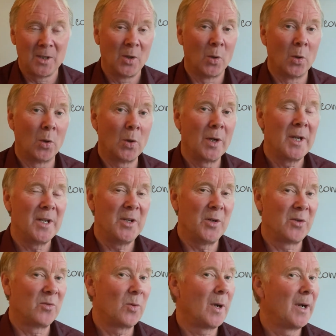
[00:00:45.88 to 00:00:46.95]
Or you
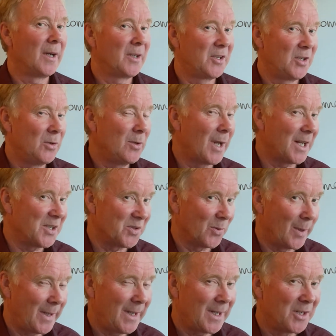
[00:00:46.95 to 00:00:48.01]
could work two days a
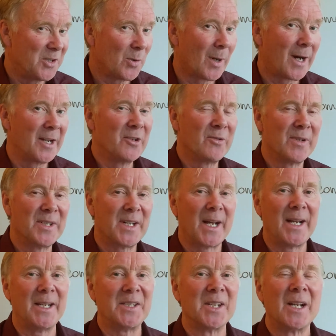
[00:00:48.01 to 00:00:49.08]
week and do 100
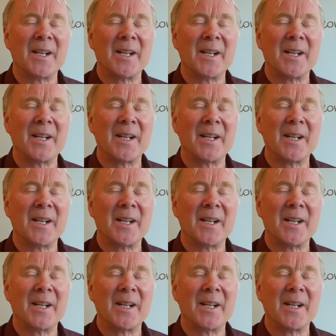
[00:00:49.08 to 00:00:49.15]
days.